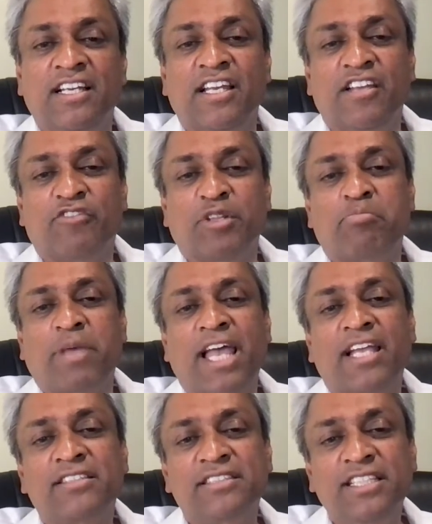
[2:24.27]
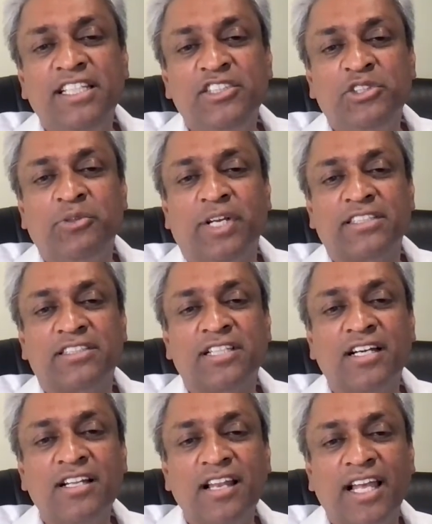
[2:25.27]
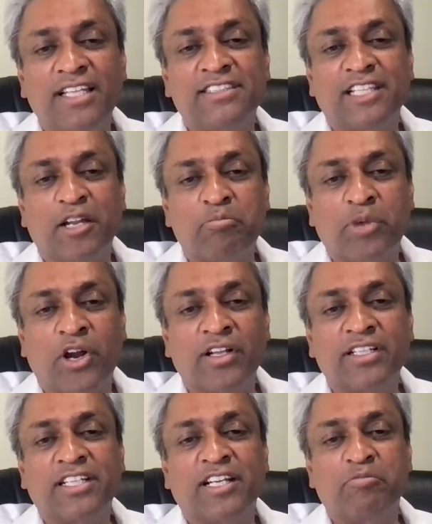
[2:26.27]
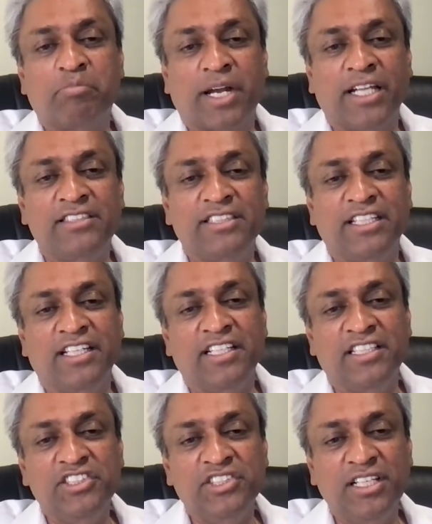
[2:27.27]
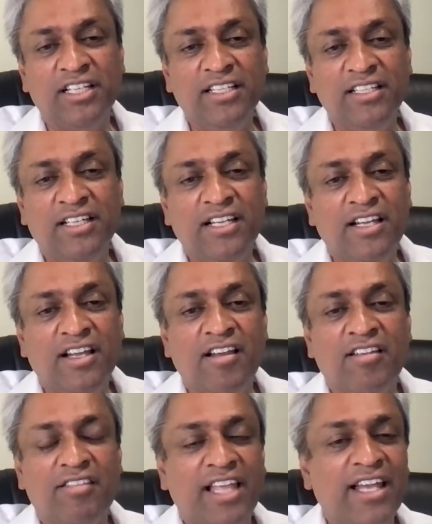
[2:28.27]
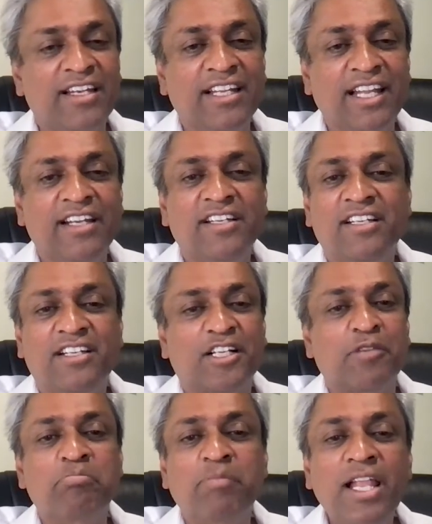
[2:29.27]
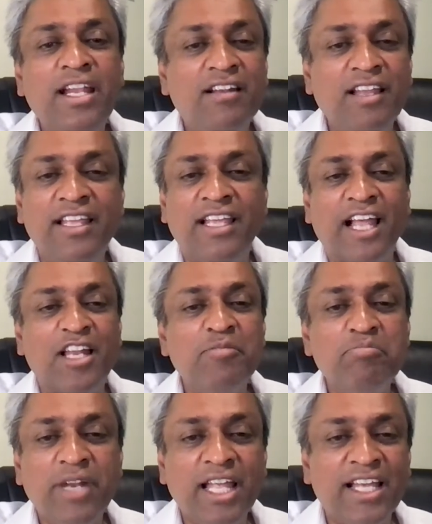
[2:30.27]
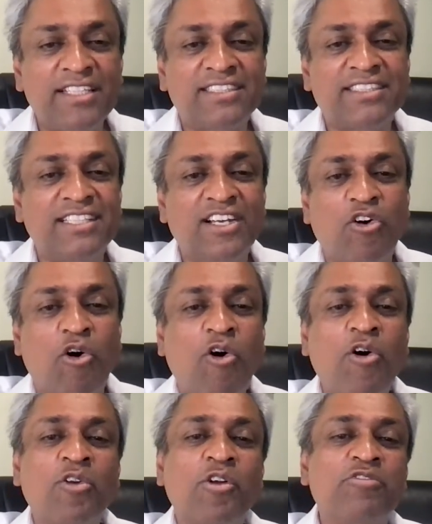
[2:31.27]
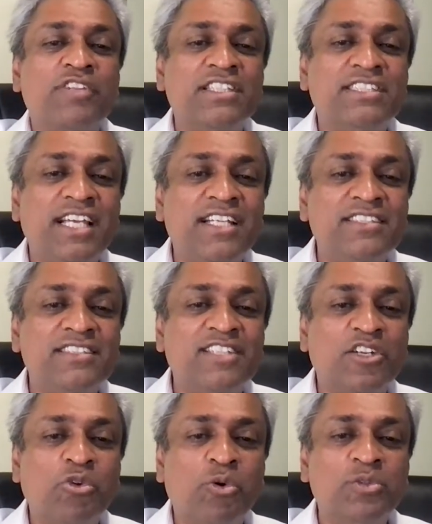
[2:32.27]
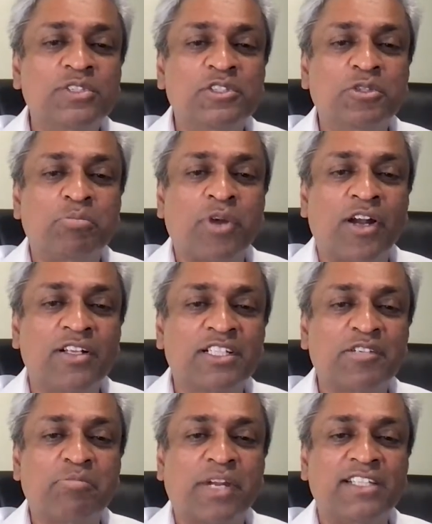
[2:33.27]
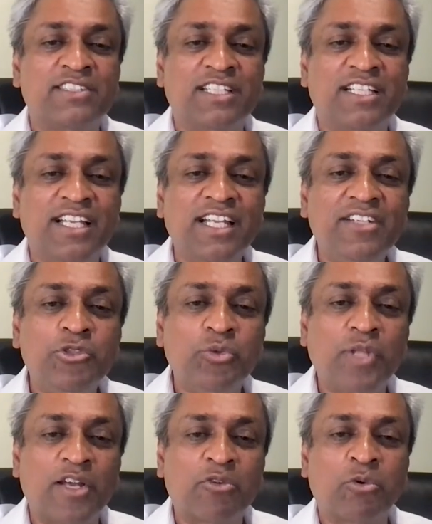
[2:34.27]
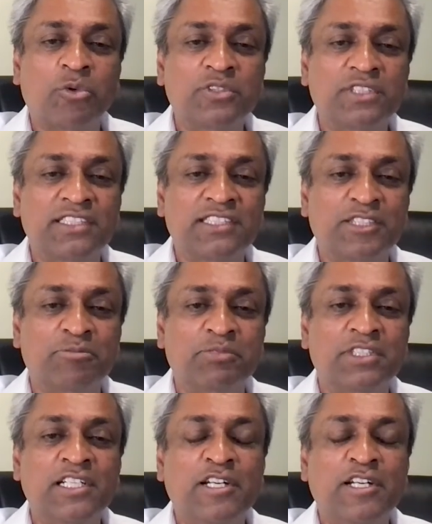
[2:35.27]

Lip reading: If the bank seeks to externalize their product and pricing initially, then it completely eliminates all of the changes that goes into product and pricing into their core systems